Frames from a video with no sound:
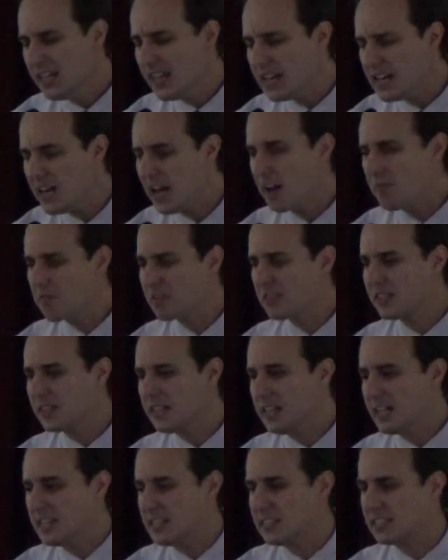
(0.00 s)

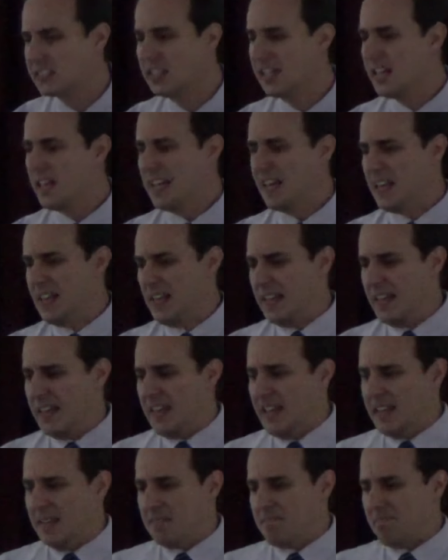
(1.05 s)
Nevertheless,
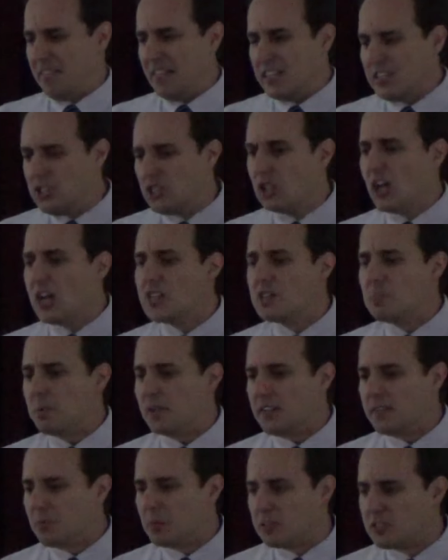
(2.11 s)

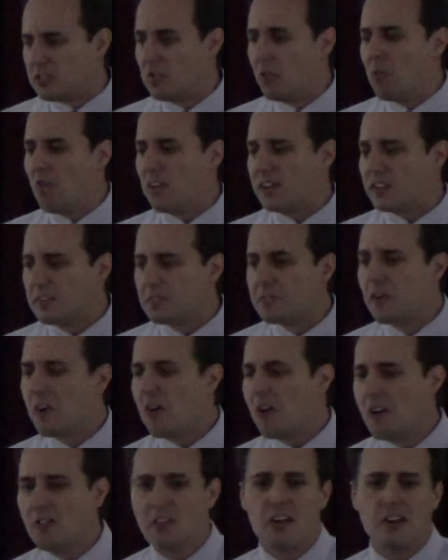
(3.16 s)
judgment was going to
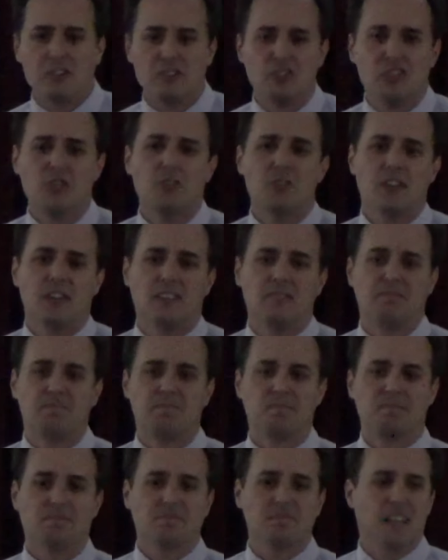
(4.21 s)
fall on Judah,
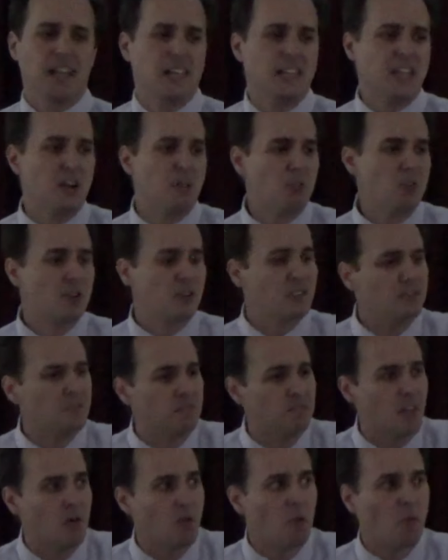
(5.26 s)
and they were,
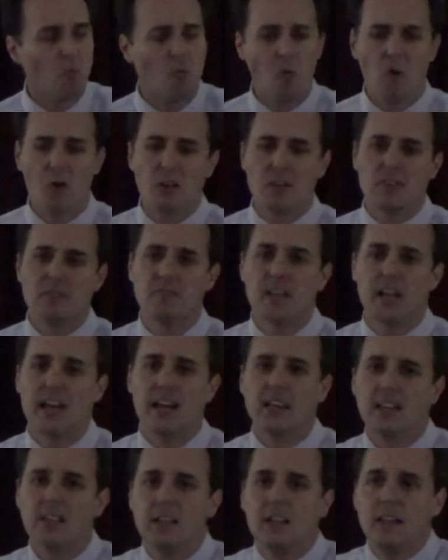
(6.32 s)
they were warned of
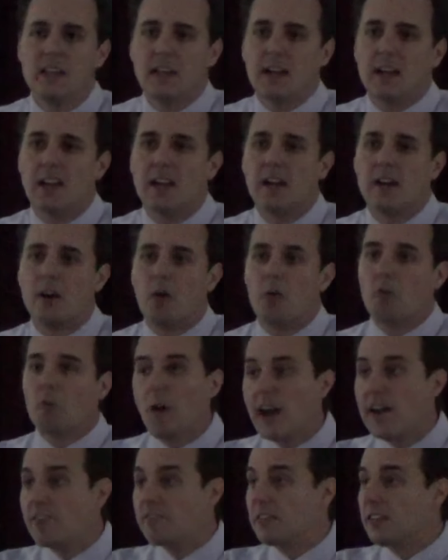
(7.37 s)
that. Uh,
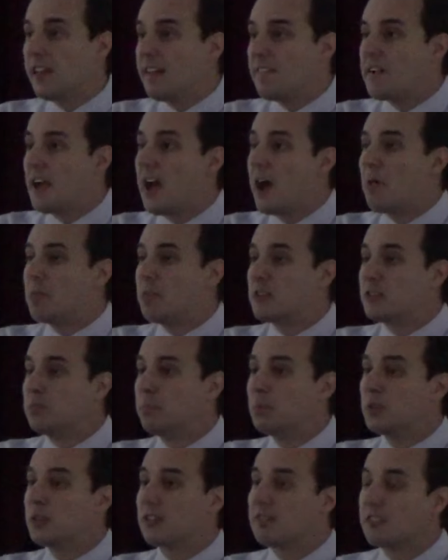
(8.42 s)
right after they found this
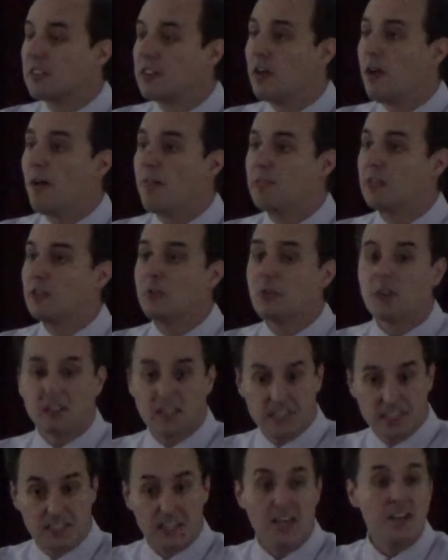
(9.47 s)
book of the law of the Lord,
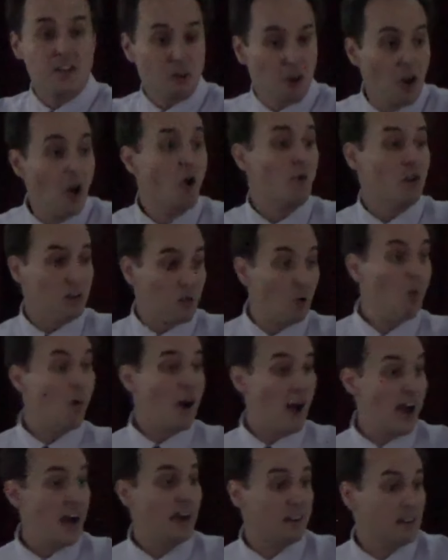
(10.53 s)
he said, and go
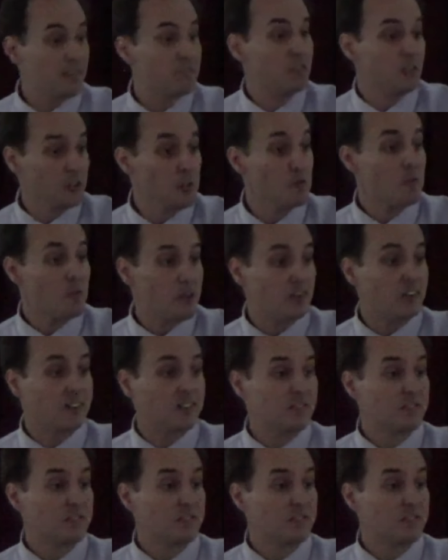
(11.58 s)
inquire of the Lord